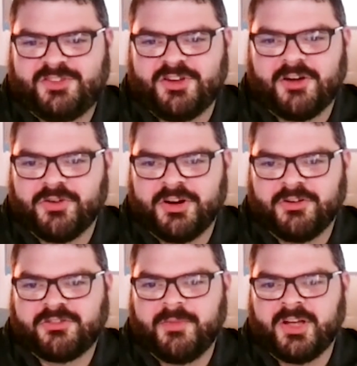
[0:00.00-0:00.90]
suffering
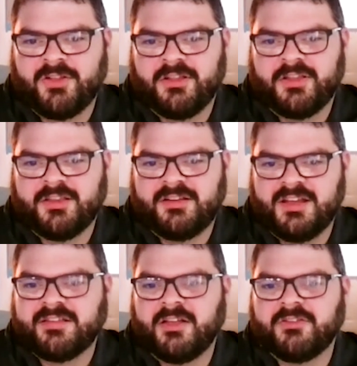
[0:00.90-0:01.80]
or something along like the
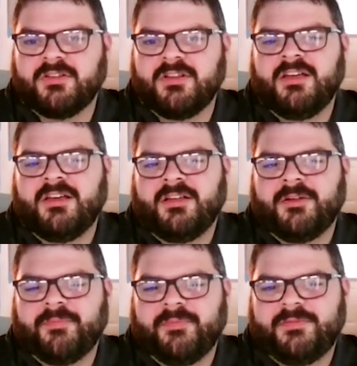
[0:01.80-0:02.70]
details.
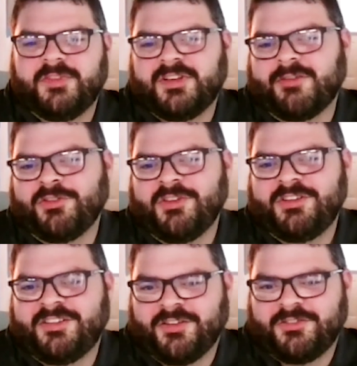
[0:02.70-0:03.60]
The devil's in the
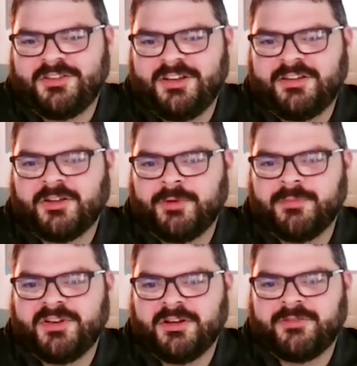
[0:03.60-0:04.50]
details. The details
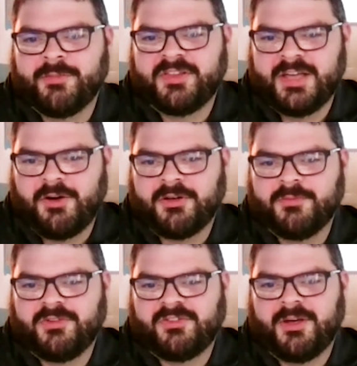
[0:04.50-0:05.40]
might be different, but the outcome's the